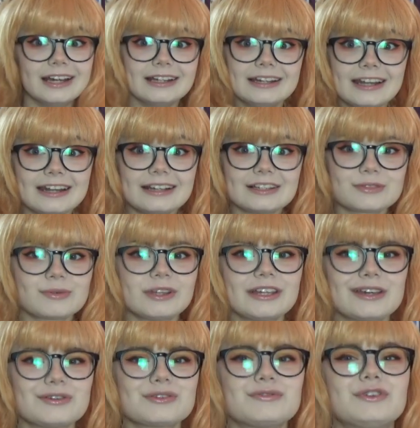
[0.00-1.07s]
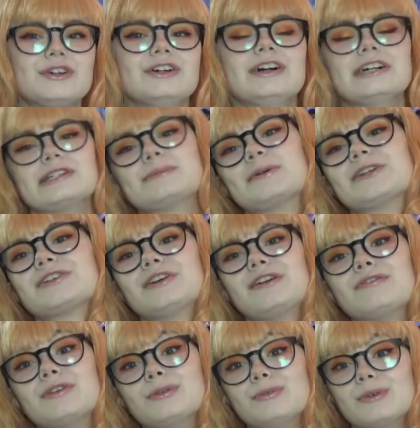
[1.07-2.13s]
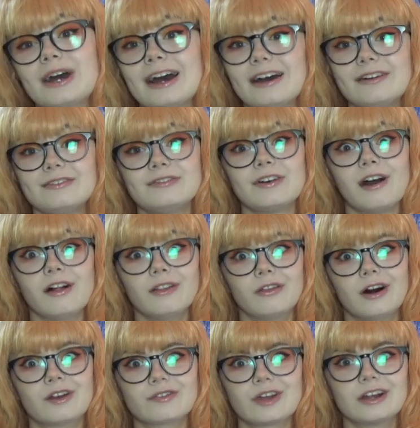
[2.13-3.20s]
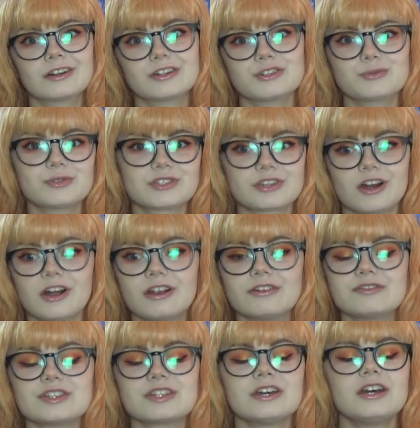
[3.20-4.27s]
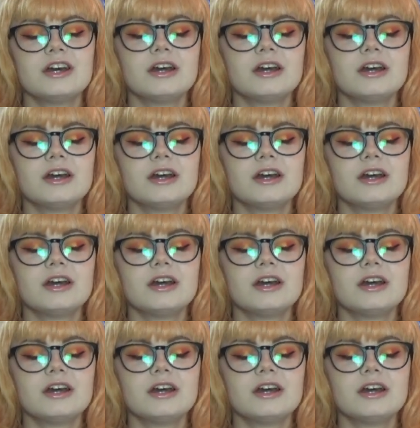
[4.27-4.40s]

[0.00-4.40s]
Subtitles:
Knitting's really useful, especially if you have a lot of characters with scarves.